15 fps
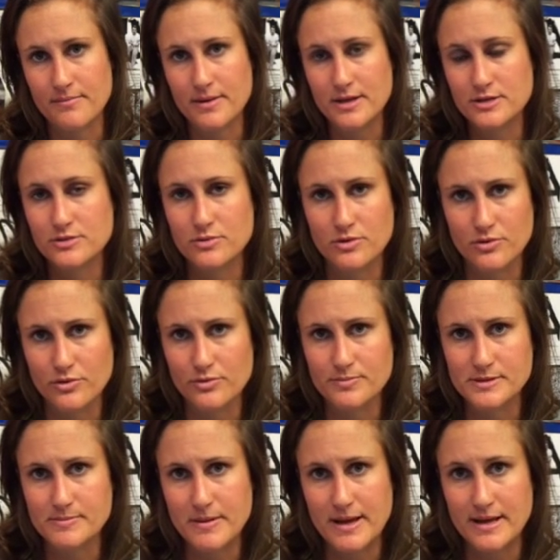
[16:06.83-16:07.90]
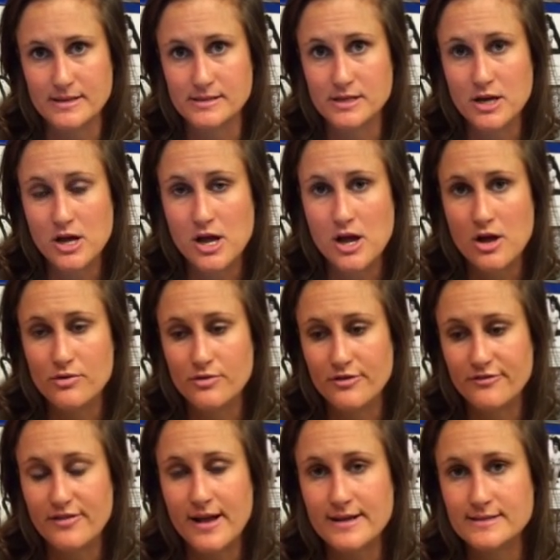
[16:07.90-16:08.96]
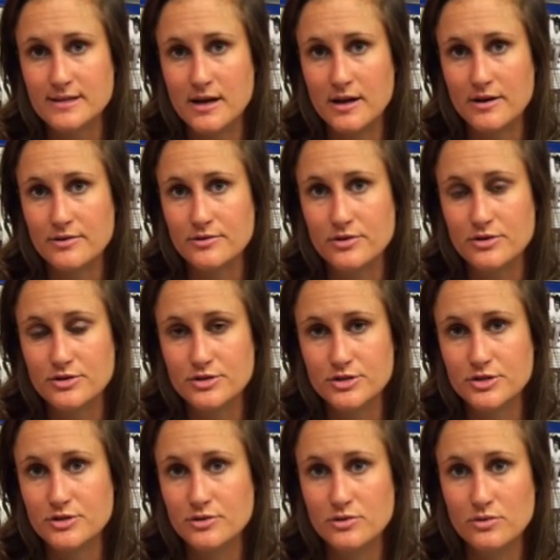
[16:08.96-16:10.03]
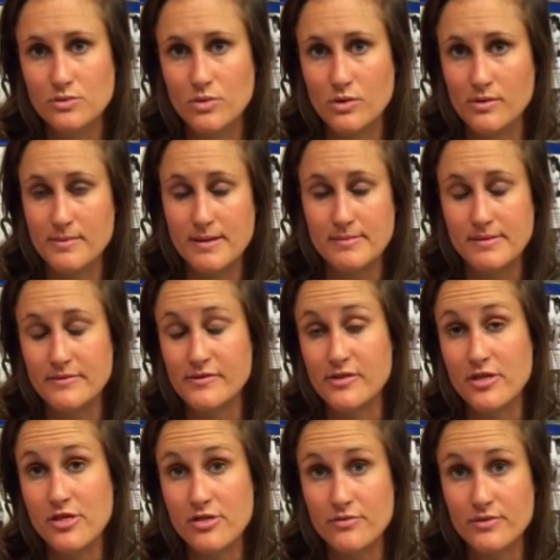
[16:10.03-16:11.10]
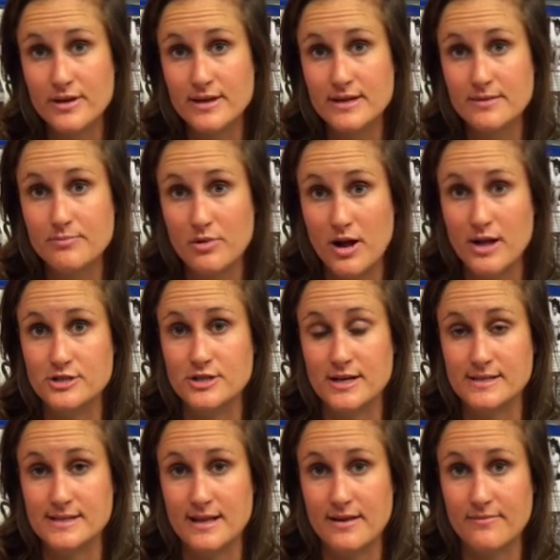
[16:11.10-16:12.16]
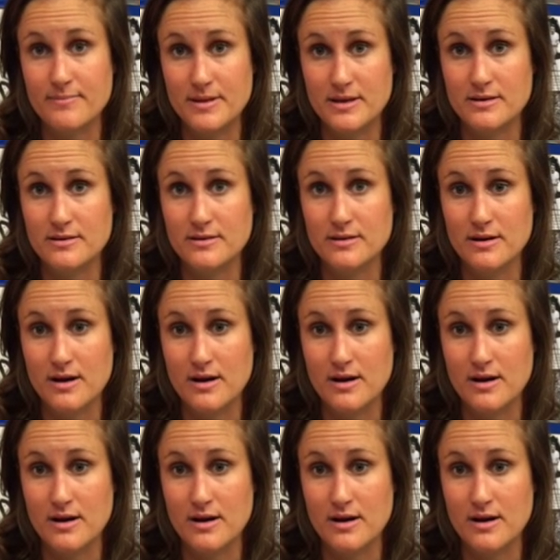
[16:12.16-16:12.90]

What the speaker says: into a group space, reflect on 2 or maybe even 3 projects that have been